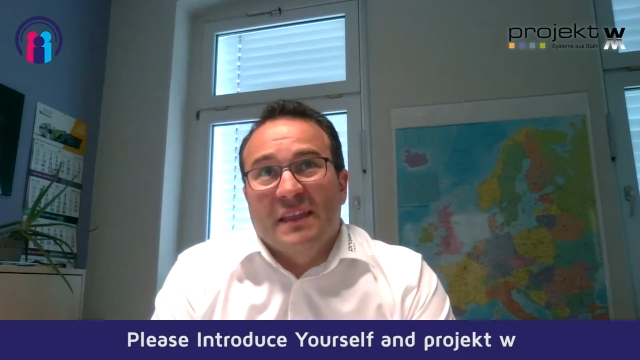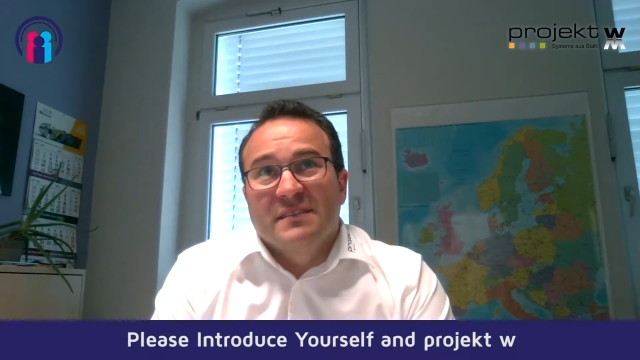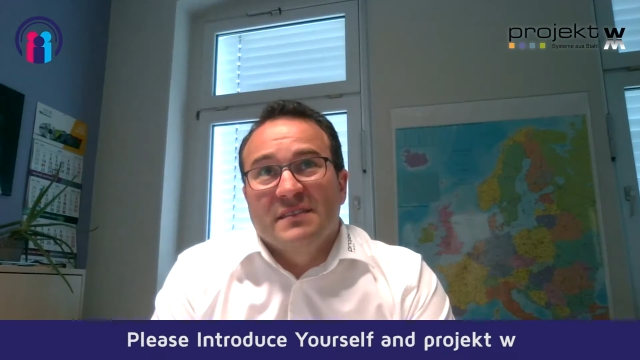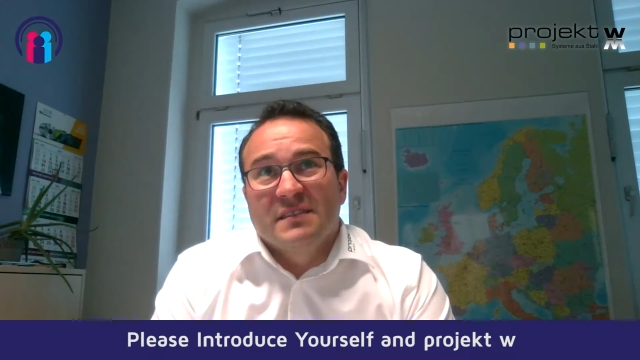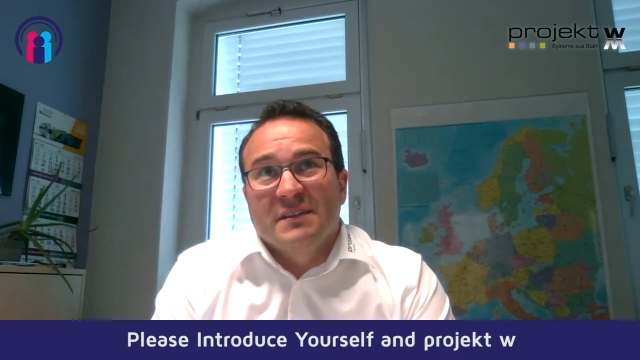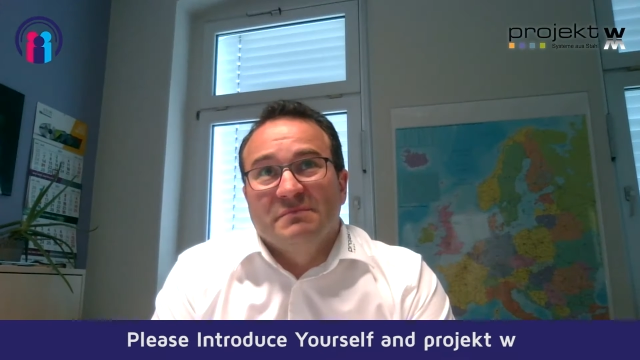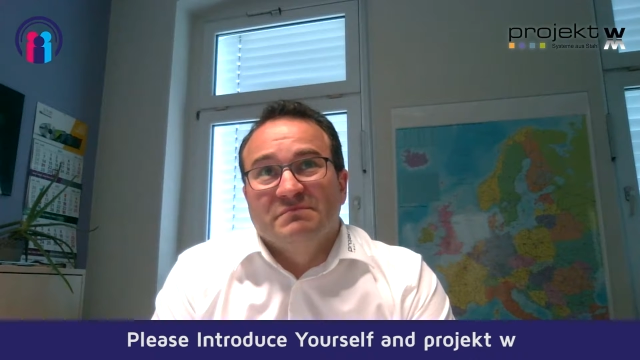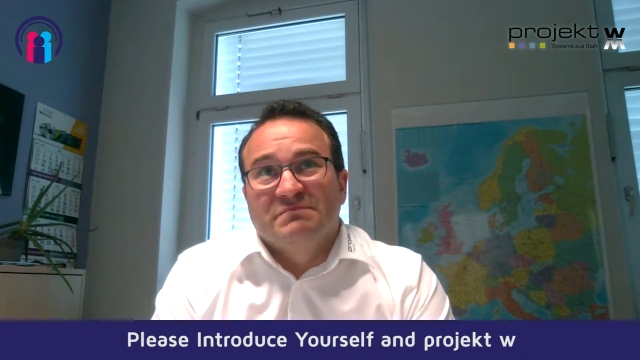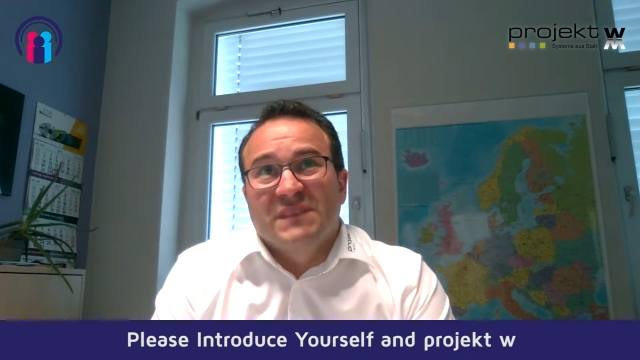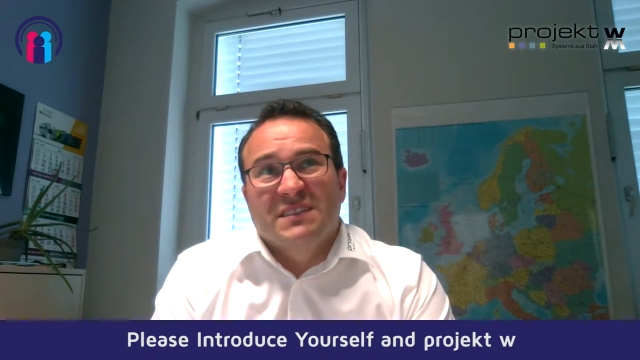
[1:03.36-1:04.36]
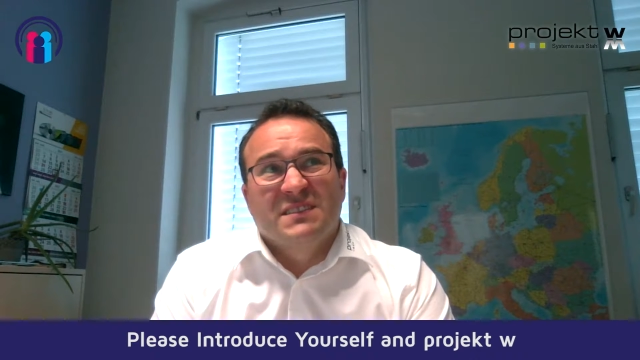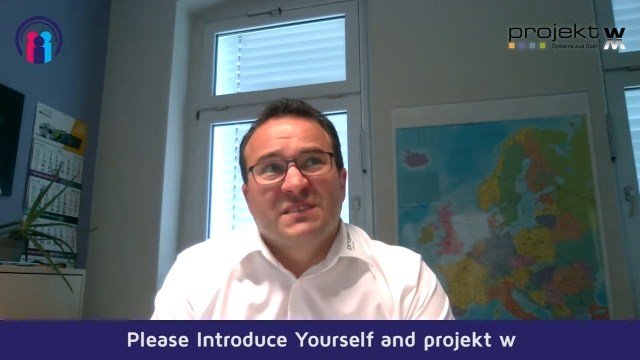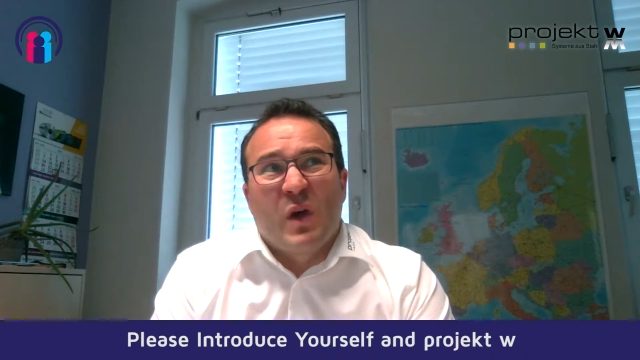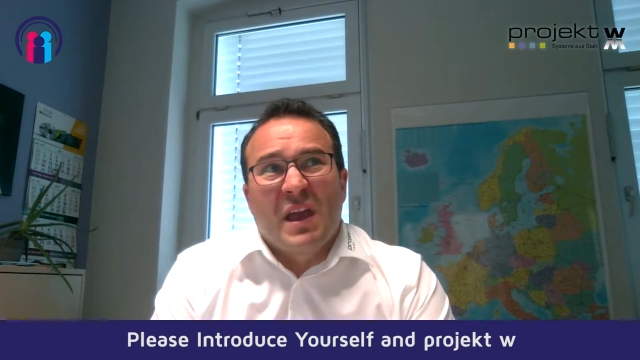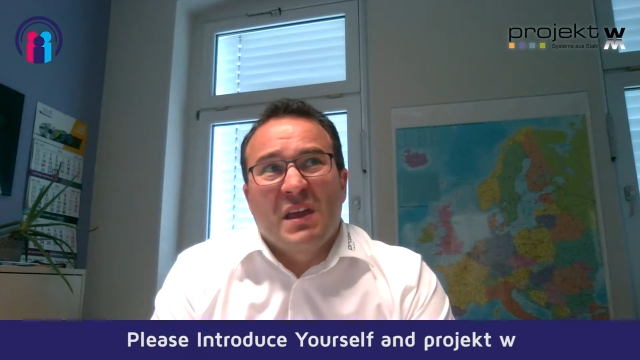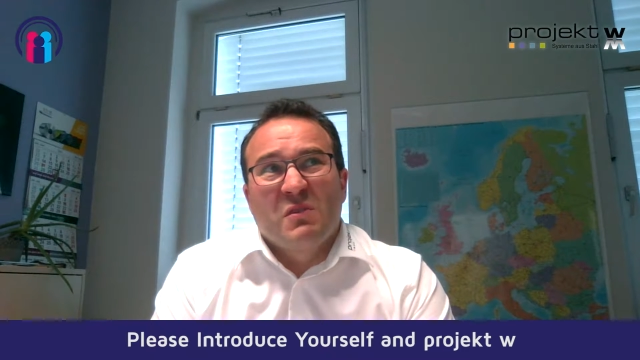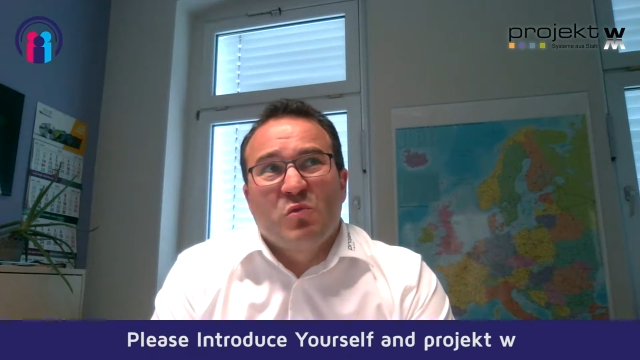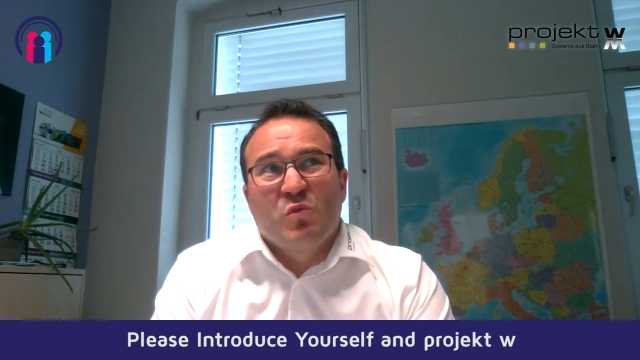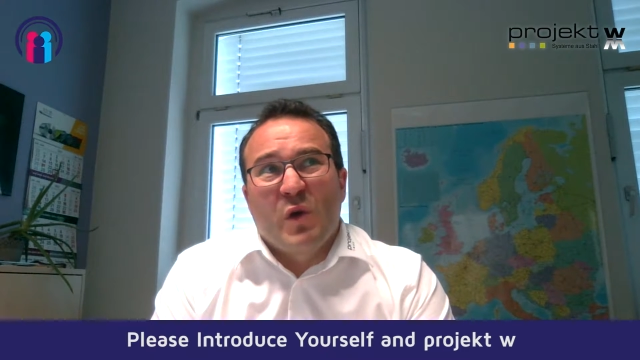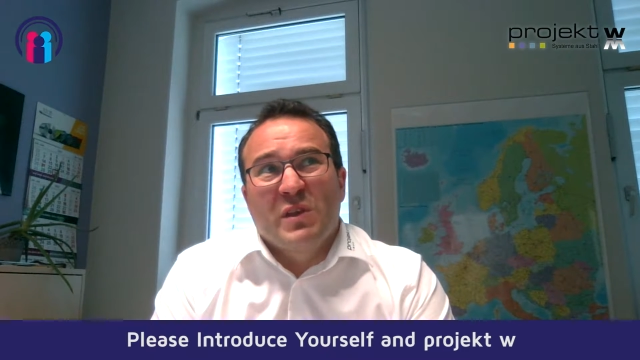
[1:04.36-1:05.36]
And that's
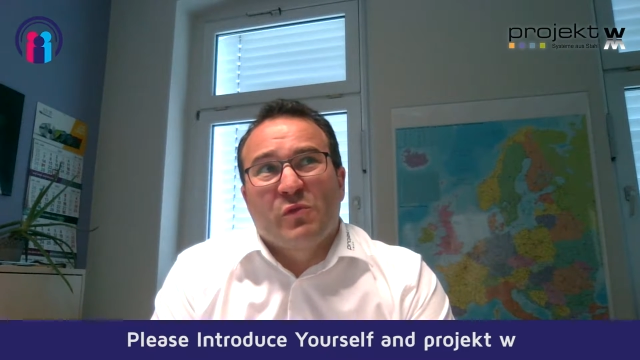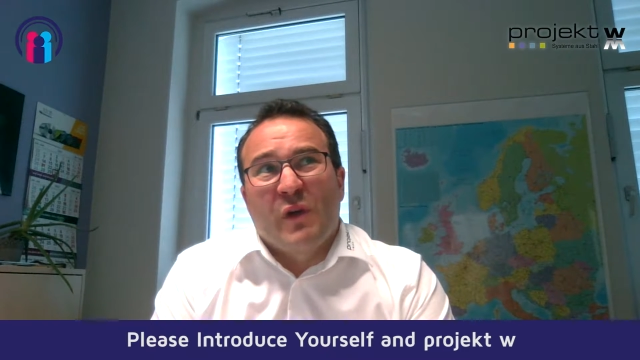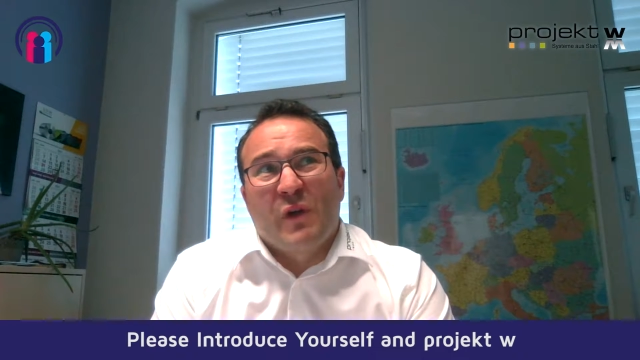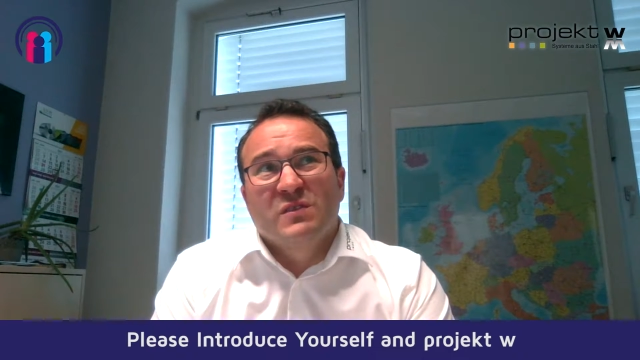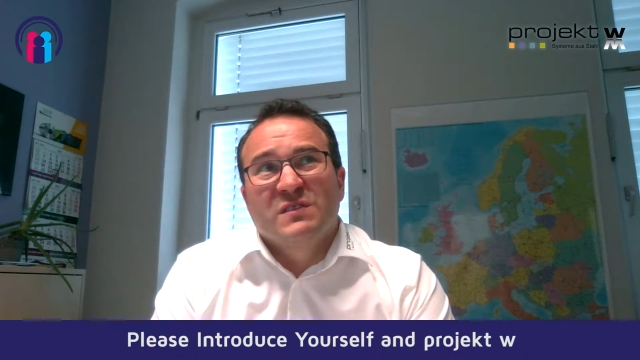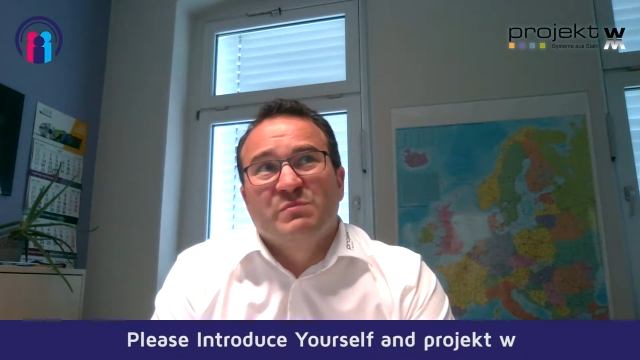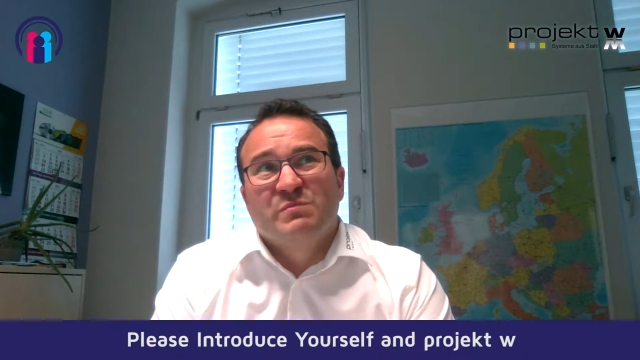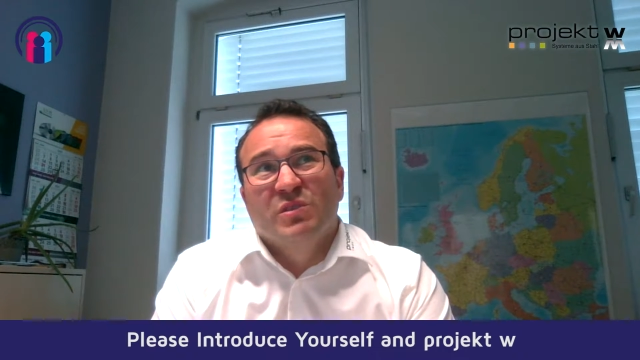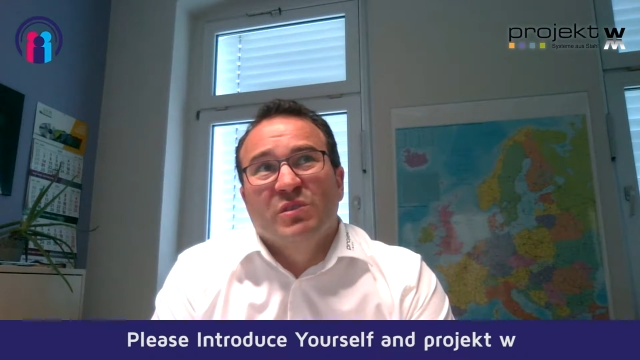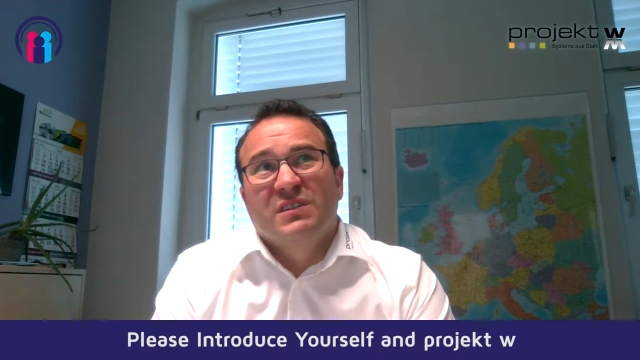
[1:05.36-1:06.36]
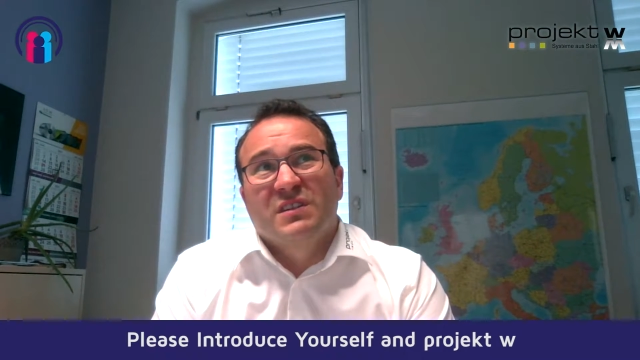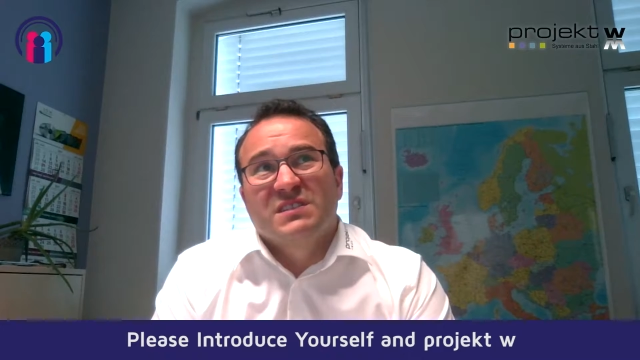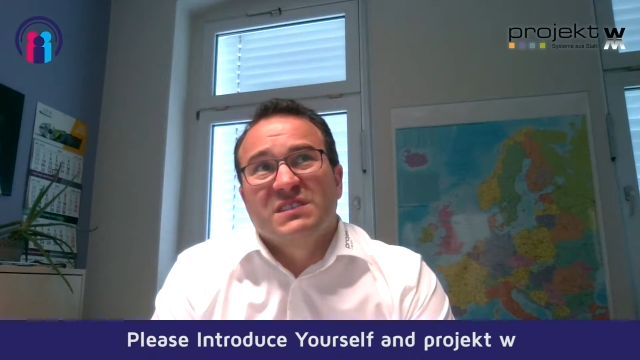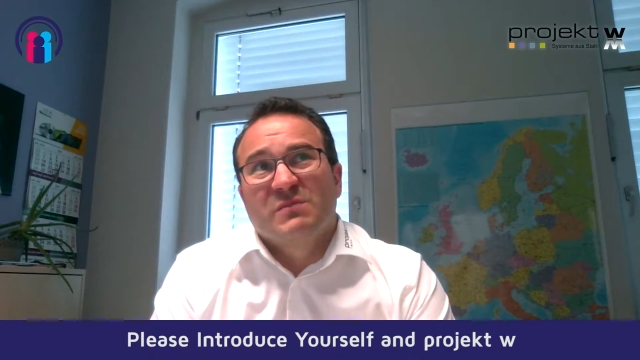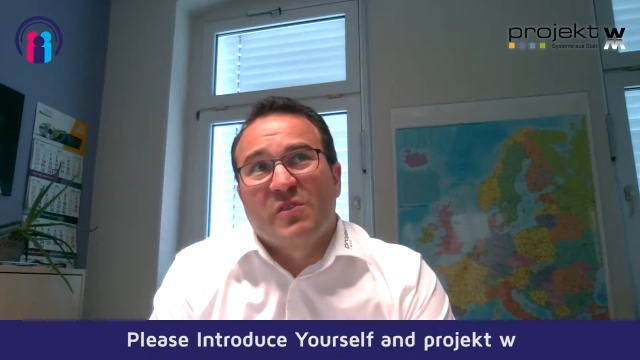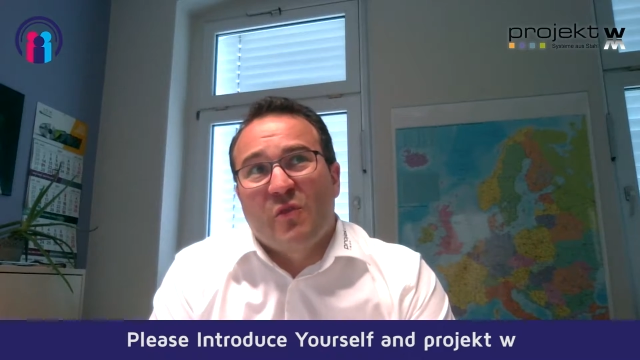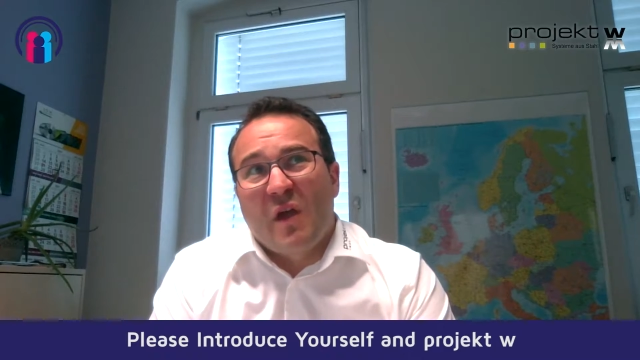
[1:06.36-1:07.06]
why we try to support the customer